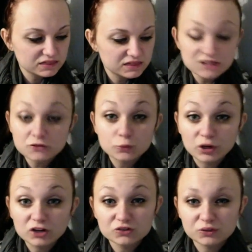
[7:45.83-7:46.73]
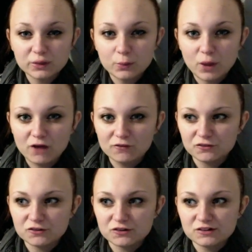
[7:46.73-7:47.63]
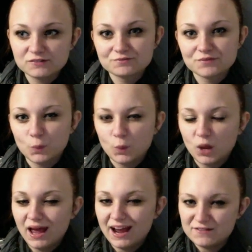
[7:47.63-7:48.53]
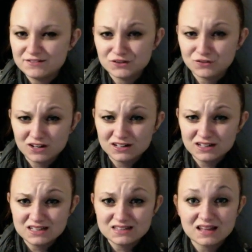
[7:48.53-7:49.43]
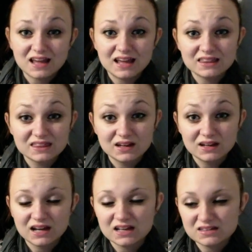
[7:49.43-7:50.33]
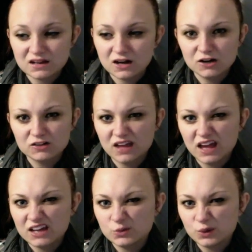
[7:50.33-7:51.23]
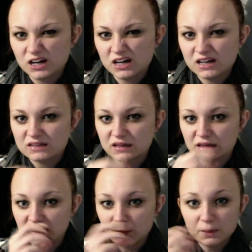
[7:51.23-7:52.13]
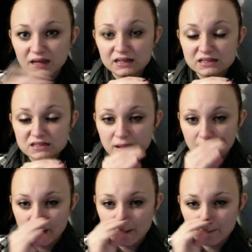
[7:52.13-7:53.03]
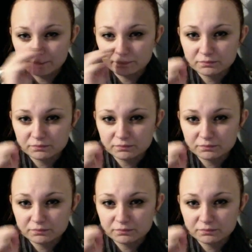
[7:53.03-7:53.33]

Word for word: this works really well for, well, I have scrundies, and the guts or the underwear is a little bit, um,